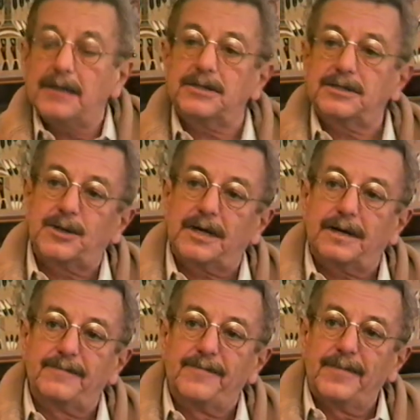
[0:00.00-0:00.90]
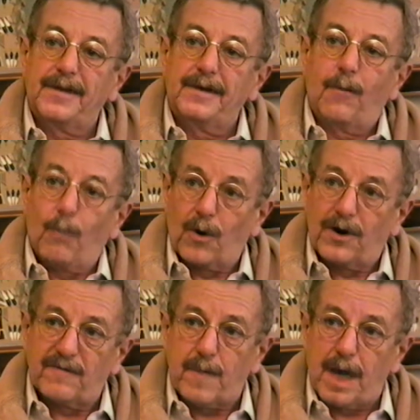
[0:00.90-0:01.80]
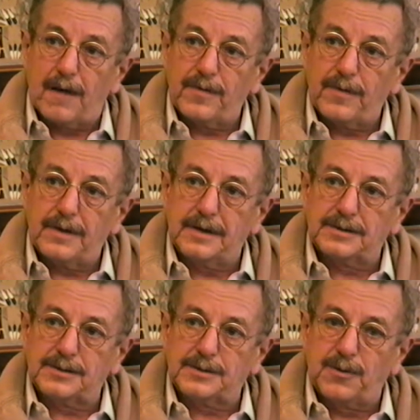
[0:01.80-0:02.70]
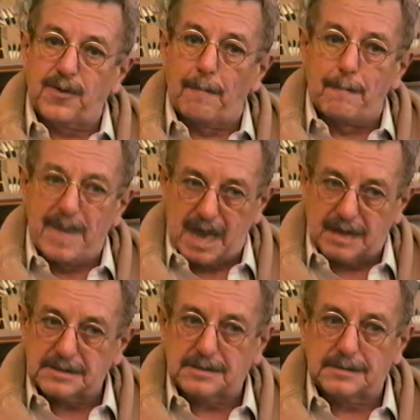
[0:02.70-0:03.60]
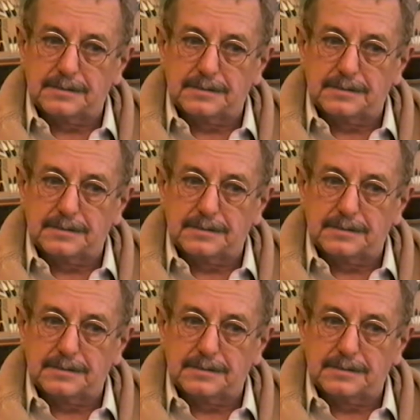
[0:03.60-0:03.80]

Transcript: I just think word of mouth is the best.